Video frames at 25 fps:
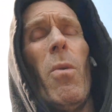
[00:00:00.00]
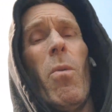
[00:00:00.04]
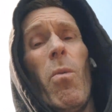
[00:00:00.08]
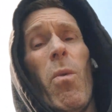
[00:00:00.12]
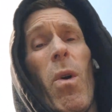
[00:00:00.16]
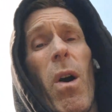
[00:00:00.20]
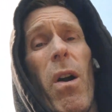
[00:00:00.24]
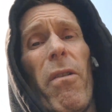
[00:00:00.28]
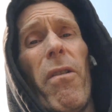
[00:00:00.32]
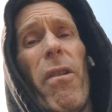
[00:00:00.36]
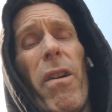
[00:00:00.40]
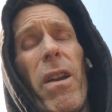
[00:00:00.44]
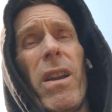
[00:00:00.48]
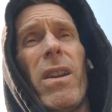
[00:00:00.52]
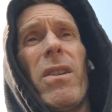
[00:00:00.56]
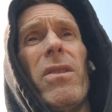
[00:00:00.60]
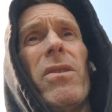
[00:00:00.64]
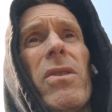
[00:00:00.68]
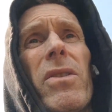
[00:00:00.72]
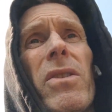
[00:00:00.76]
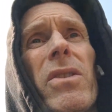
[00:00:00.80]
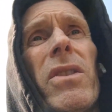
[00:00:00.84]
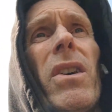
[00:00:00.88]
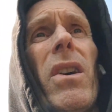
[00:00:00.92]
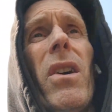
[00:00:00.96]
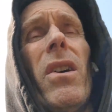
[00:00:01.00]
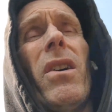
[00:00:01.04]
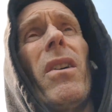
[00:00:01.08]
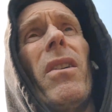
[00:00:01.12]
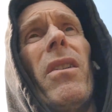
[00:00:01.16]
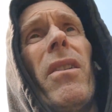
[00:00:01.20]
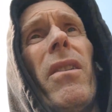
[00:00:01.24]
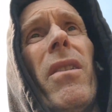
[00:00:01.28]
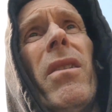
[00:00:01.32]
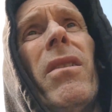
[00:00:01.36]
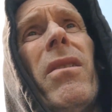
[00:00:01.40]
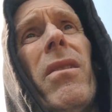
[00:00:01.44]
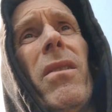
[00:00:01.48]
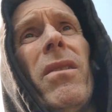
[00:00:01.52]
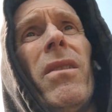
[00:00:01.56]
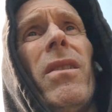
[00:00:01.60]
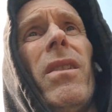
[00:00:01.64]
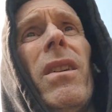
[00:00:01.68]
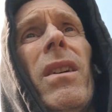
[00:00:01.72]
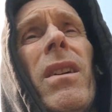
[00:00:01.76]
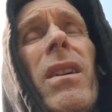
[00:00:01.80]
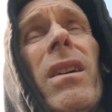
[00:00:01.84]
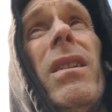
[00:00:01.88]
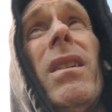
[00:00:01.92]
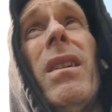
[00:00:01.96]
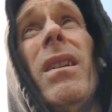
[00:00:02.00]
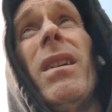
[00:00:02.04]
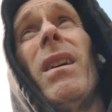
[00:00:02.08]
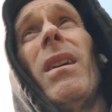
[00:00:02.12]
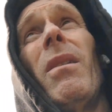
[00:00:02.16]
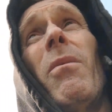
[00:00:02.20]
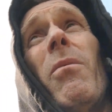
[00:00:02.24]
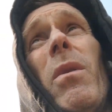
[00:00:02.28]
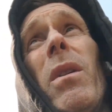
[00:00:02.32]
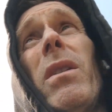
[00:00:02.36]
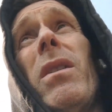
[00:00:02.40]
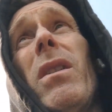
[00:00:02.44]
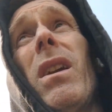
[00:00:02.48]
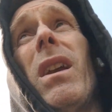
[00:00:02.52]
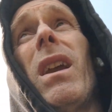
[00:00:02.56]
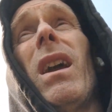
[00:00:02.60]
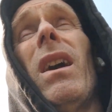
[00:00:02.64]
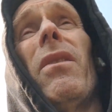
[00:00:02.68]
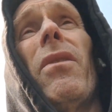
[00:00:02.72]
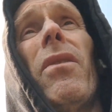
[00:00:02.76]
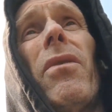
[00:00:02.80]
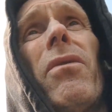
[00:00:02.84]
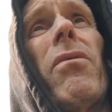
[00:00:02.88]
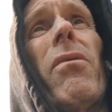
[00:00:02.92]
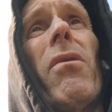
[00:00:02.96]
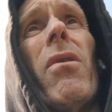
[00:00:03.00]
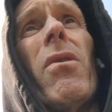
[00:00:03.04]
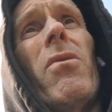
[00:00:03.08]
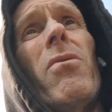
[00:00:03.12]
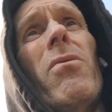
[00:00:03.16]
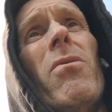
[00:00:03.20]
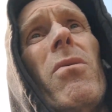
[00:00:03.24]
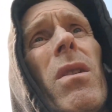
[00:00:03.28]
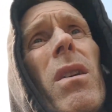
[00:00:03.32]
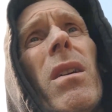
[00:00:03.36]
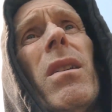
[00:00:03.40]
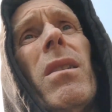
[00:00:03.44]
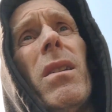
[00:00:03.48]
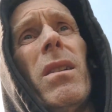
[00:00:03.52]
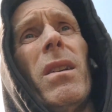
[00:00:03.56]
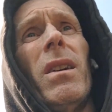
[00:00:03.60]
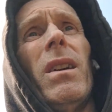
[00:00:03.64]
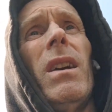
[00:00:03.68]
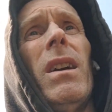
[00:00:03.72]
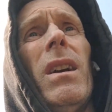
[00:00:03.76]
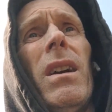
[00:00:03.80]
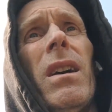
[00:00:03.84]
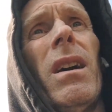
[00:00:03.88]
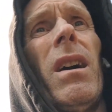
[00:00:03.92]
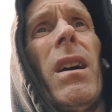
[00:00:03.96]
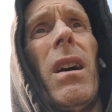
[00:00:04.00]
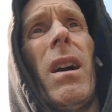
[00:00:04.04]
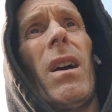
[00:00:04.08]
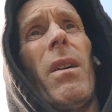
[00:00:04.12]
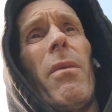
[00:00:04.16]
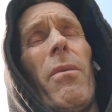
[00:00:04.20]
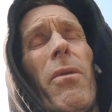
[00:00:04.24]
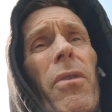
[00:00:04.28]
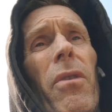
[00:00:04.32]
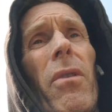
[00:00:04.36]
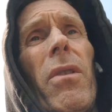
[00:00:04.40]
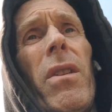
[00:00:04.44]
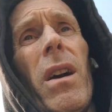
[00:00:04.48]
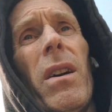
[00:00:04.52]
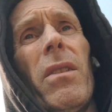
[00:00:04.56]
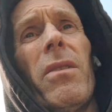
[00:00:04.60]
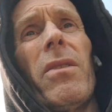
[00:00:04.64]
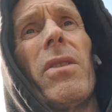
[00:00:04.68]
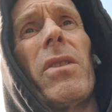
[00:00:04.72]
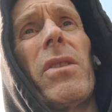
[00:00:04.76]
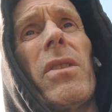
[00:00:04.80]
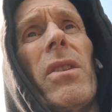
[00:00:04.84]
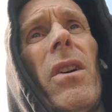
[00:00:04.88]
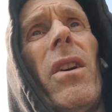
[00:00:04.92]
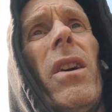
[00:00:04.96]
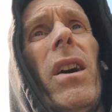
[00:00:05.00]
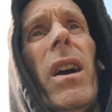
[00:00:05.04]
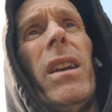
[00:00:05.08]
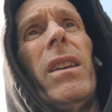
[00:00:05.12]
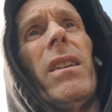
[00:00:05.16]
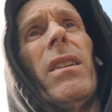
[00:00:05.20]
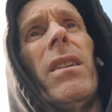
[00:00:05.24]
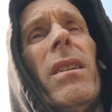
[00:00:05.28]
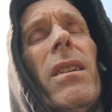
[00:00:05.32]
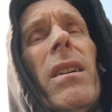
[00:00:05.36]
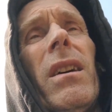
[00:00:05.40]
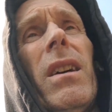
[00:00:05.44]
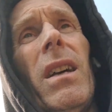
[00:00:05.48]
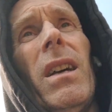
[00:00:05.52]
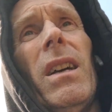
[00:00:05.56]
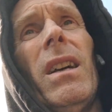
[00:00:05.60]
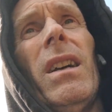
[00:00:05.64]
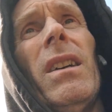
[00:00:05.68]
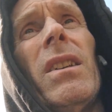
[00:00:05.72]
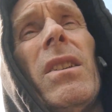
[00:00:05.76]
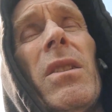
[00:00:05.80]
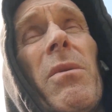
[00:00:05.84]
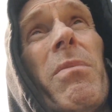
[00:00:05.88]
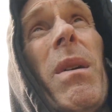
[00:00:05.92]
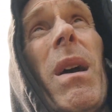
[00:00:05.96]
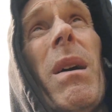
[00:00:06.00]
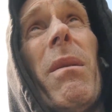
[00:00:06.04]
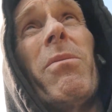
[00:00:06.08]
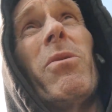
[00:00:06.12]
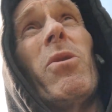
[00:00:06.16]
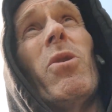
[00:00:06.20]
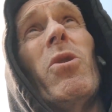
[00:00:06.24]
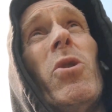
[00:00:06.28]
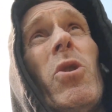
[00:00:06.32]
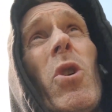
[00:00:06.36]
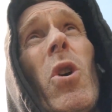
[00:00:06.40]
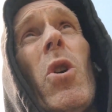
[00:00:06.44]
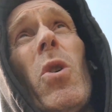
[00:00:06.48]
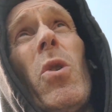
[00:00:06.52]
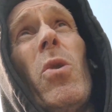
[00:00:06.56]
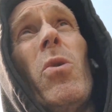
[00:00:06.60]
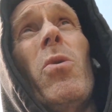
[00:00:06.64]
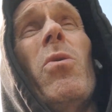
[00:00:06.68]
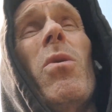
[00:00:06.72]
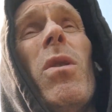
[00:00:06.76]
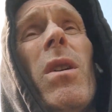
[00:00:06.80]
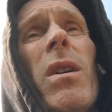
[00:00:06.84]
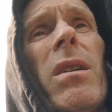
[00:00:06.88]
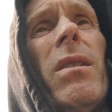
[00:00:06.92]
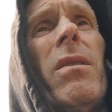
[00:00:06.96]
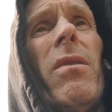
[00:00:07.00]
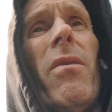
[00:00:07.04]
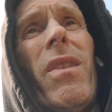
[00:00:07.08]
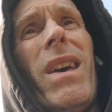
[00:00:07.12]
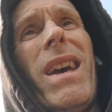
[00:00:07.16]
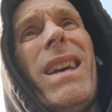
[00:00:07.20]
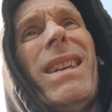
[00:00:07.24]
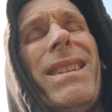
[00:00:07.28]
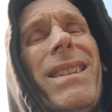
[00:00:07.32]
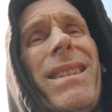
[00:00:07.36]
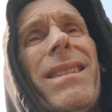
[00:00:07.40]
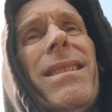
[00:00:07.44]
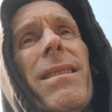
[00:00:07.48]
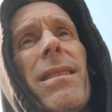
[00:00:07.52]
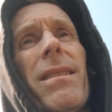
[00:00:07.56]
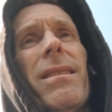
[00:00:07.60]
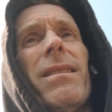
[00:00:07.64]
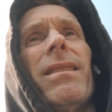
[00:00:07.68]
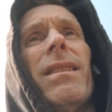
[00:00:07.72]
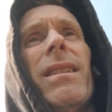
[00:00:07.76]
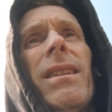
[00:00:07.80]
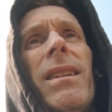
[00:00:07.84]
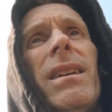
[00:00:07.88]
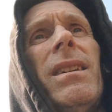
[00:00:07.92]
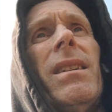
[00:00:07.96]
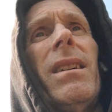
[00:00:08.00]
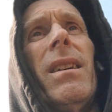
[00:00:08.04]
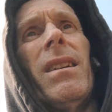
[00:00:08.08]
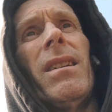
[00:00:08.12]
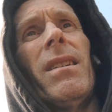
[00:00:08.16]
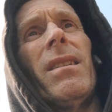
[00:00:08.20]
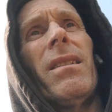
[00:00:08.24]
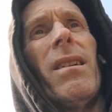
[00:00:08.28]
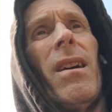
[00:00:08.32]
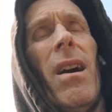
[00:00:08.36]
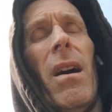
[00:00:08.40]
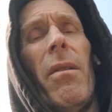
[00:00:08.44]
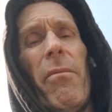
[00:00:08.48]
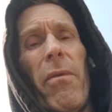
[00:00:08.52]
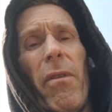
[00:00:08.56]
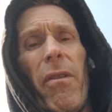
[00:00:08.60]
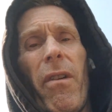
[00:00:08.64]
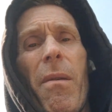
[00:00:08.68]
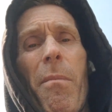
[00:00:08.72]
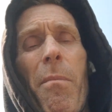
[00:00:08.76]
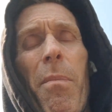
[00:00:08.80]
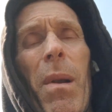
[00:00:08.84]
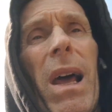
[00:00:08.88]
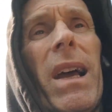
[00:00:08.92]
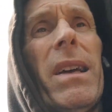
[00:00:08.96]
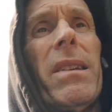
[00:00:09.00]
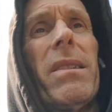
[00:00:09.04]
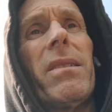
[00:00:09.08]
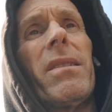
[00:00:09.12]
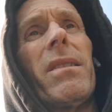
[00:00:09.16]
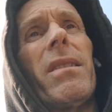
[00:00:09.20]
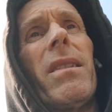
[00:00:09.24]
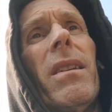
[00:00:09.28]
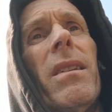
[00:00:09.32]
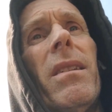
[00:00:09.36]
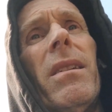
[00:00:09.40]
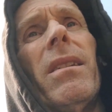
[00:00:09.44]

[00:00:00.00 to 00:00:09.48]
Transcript: worry, concern, and when you get through and come through the other side, to be able to do this, I'm very blessed.